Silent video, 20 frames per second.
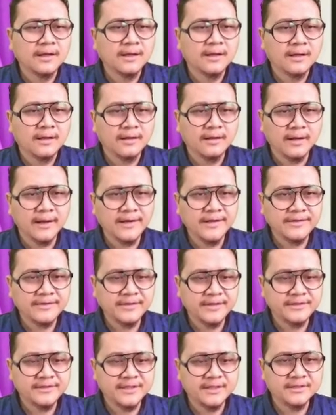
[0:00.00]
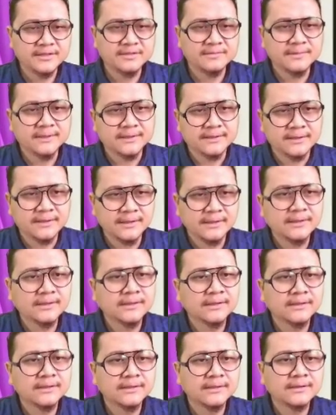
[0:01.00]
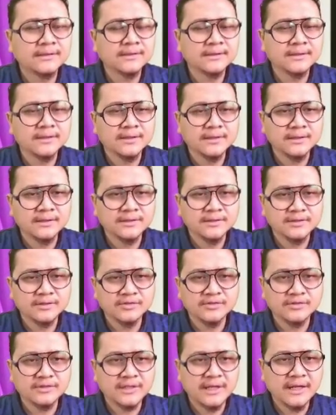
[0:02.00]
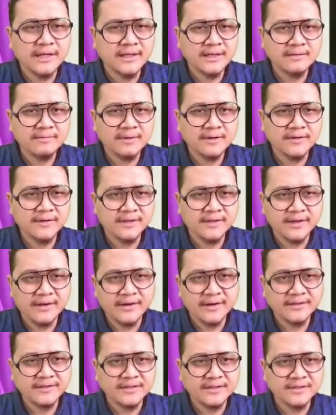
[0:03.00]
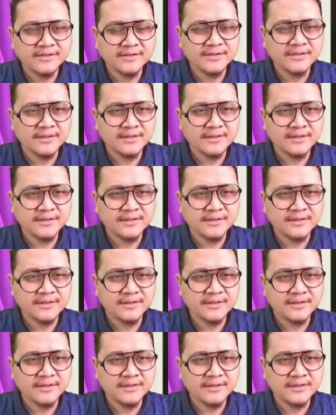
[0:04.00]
Ladies and gentlemen, the study about the characteristic